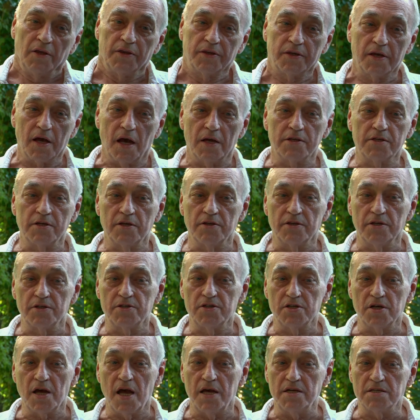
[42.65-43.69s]
cut to the
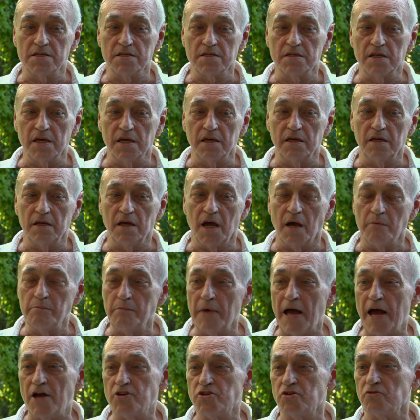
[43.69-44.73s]
chase, the
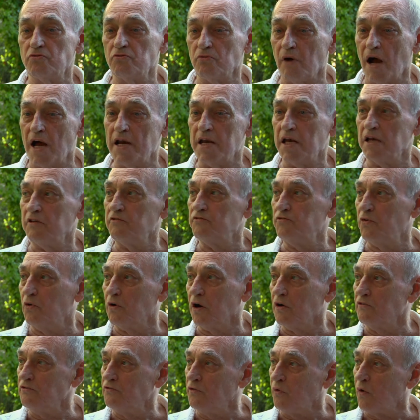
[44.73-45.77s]
imagine writing for
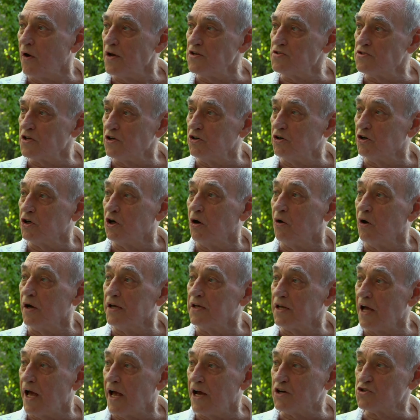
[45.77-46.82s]
a voice that you're going
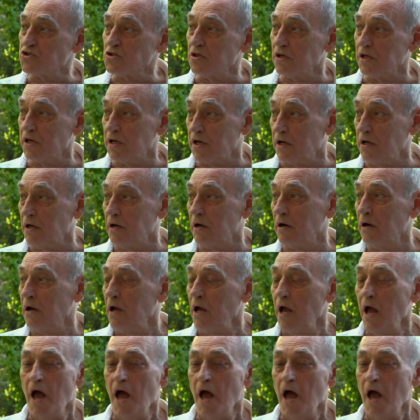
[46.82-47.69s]
to actually hear